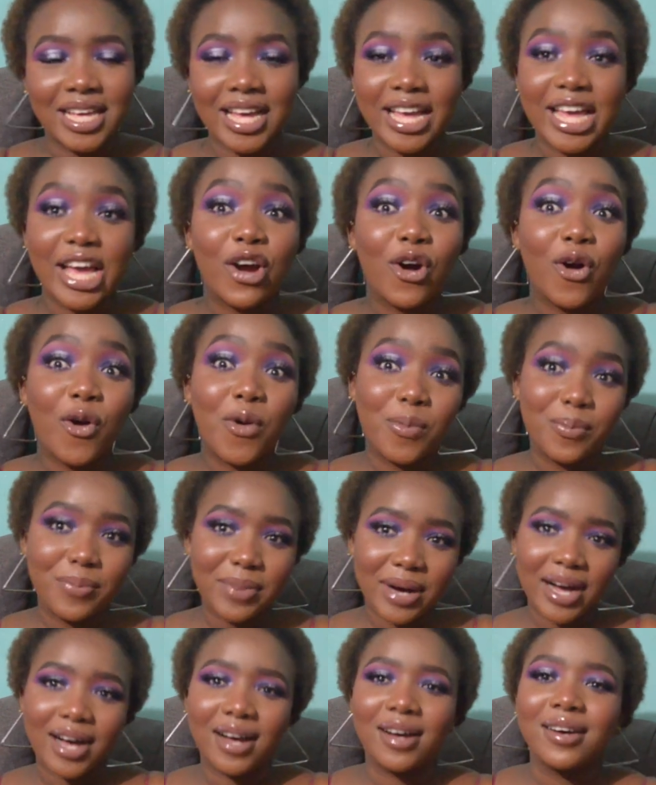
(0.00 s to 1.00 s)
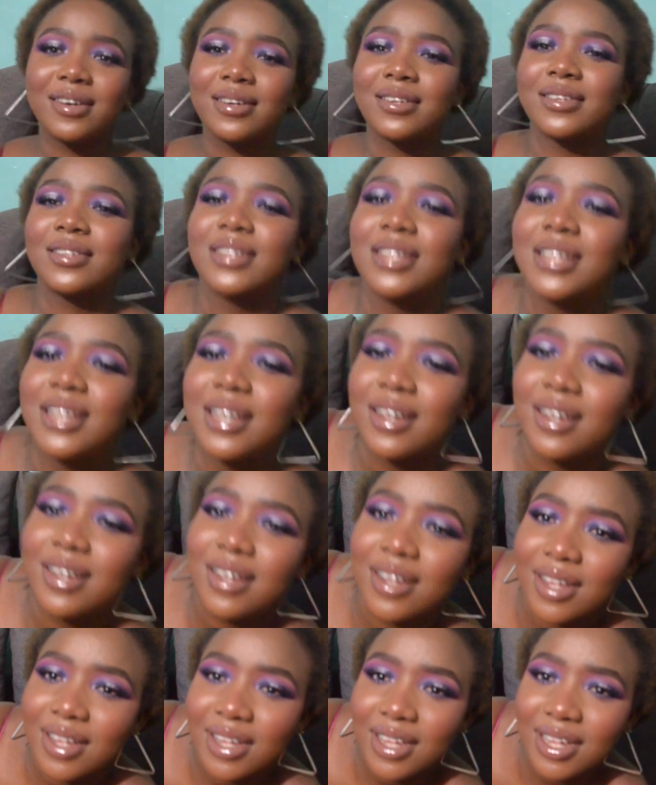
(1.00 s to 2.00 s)
Gikomba.
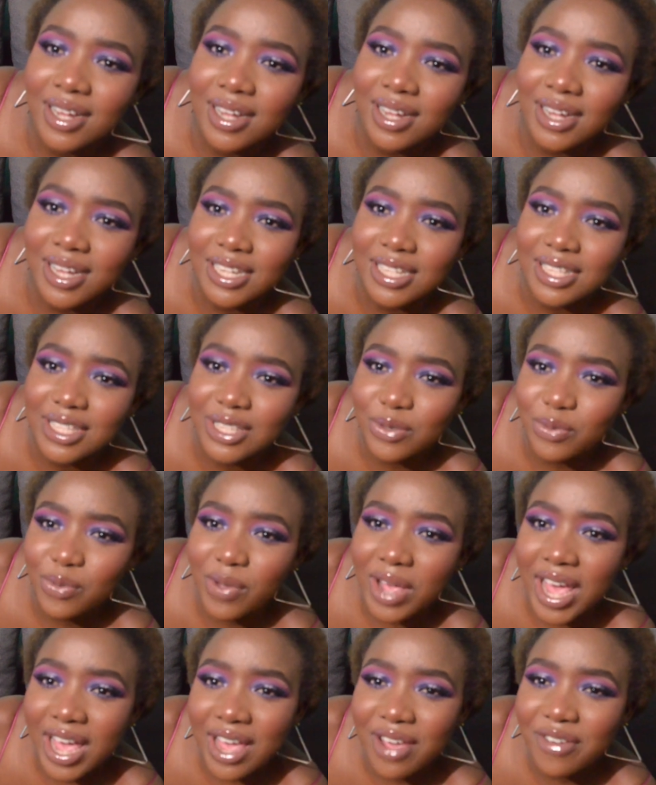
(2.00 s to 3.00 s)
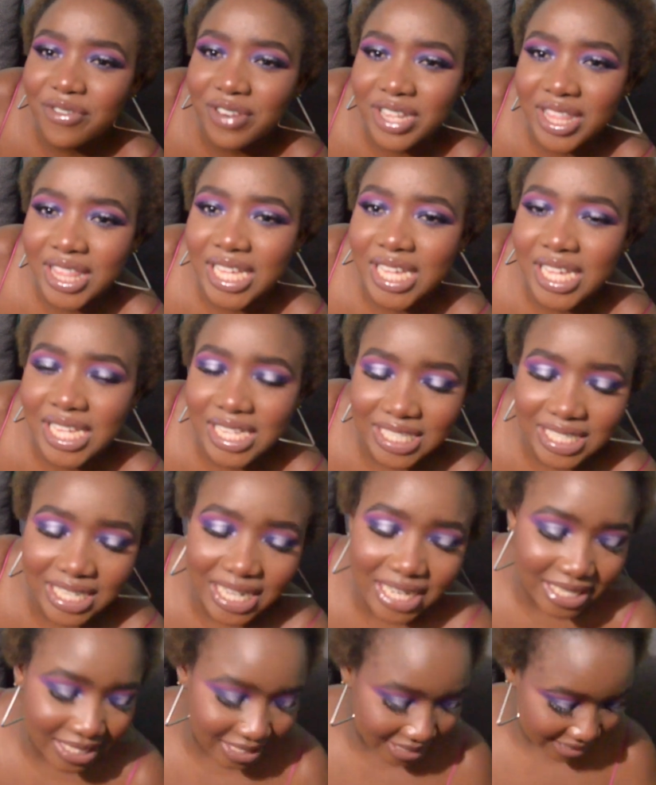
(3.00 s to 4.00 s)
It's where everything is
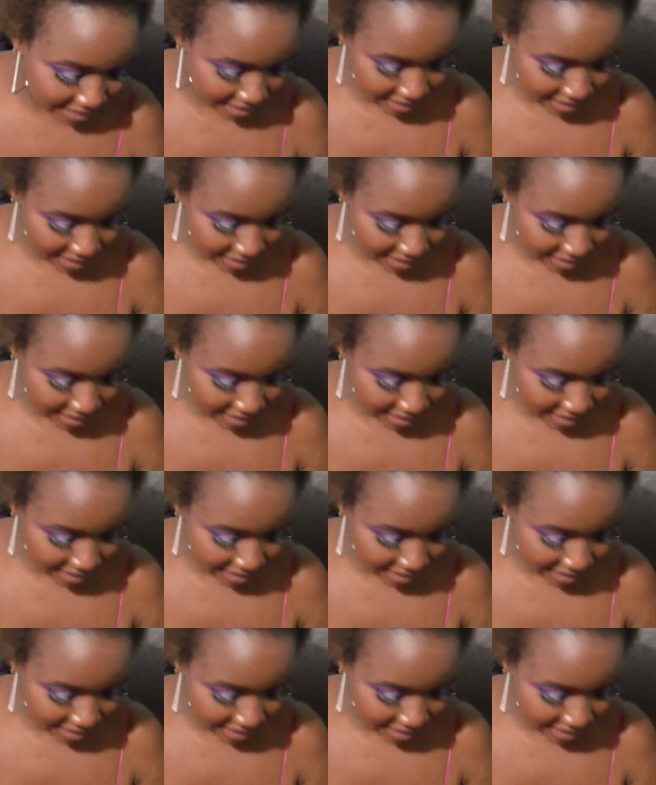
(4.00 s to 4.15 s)
at.